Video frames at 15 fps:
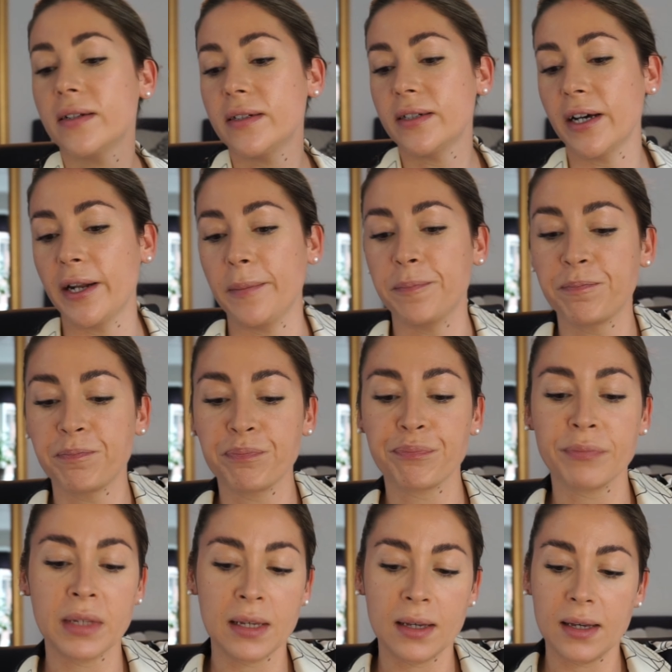Done.
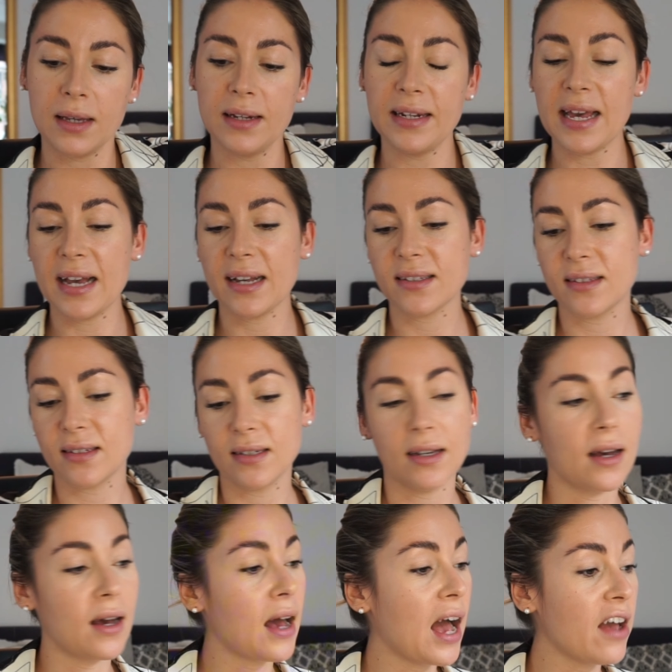Next,
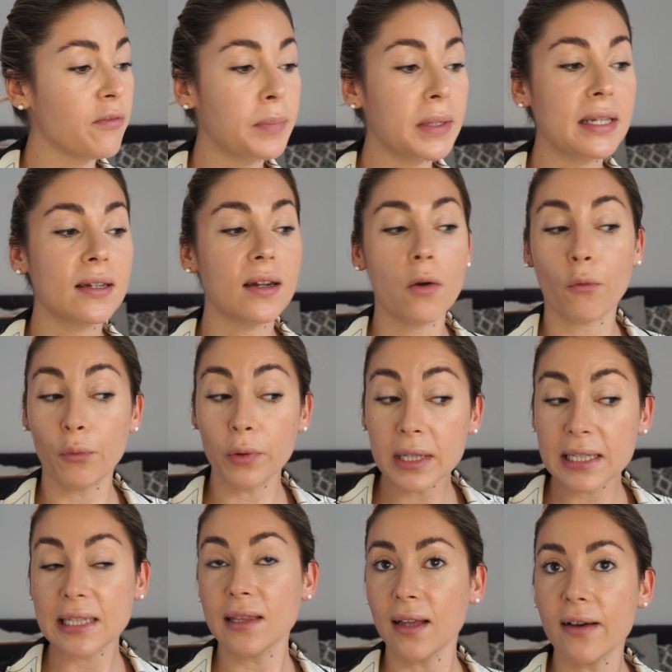I've been
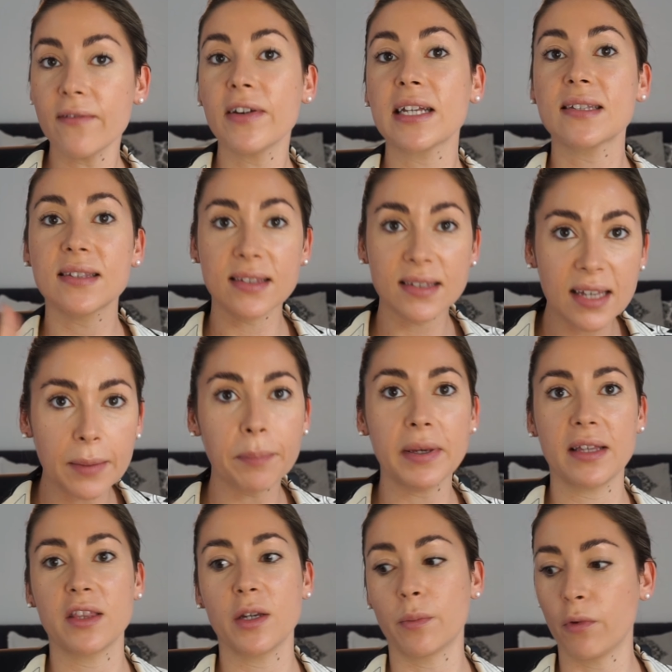really loving
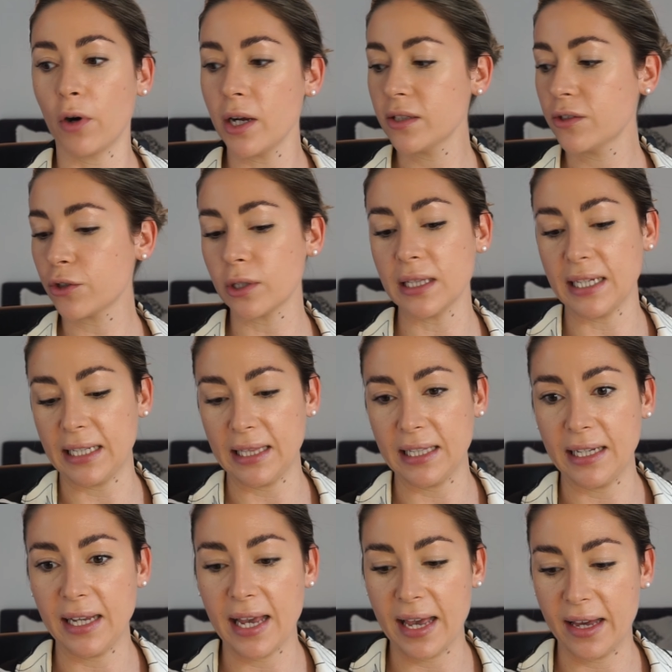skipping the bronzer
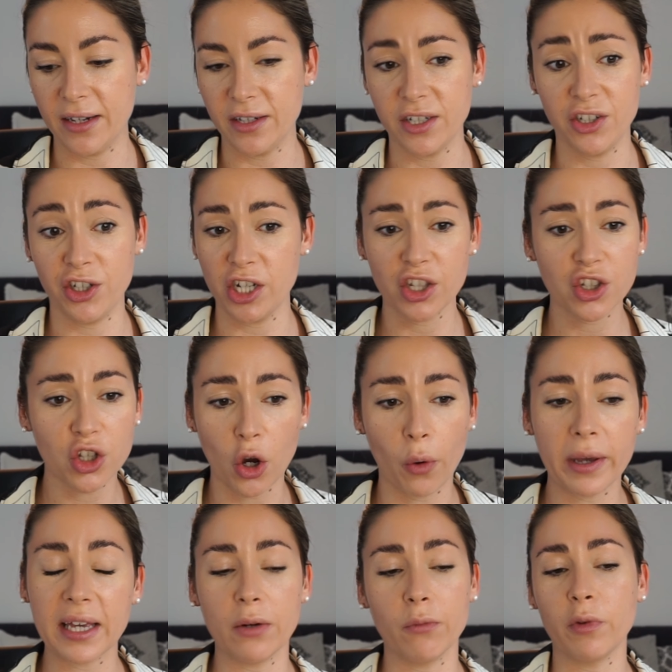lately and just
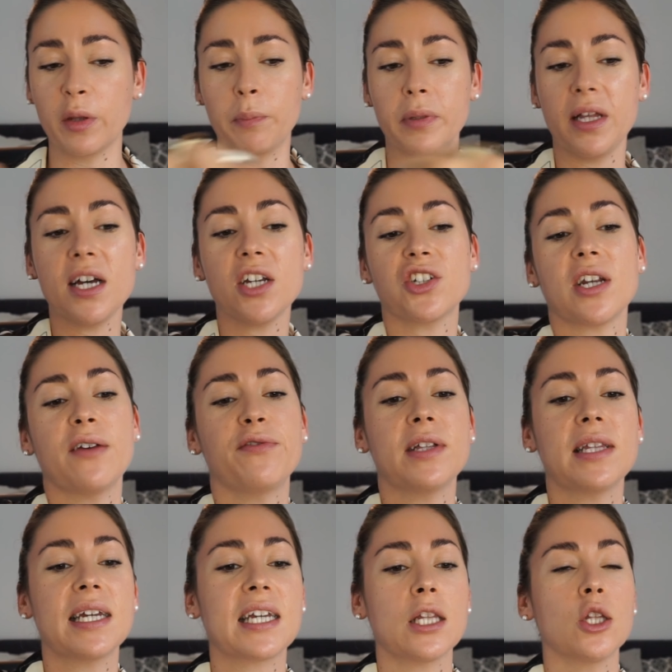going in with blush. I
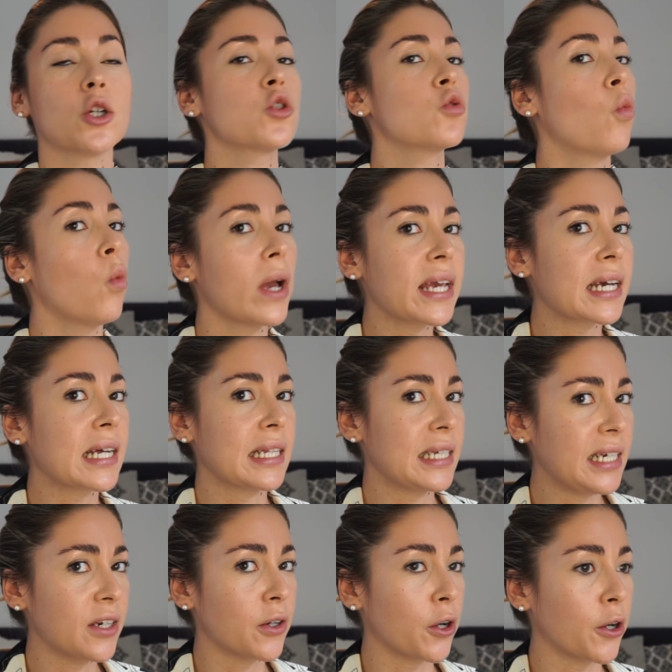feel like it looks way
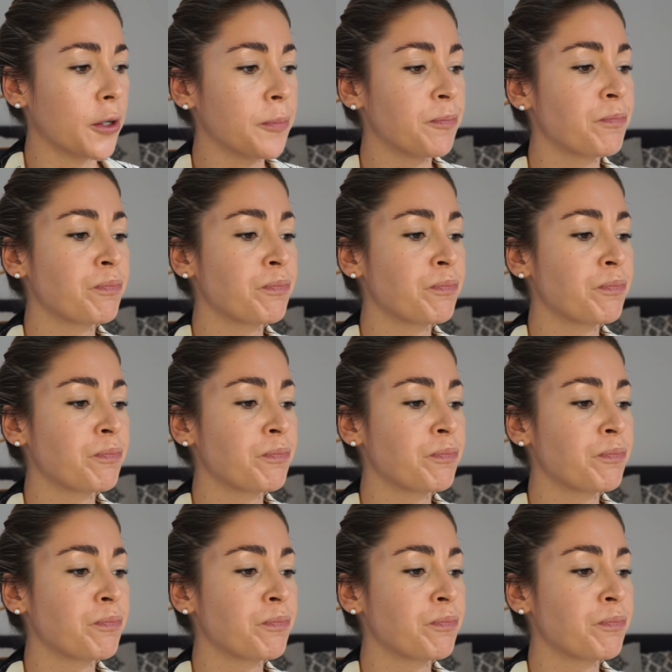cleaner.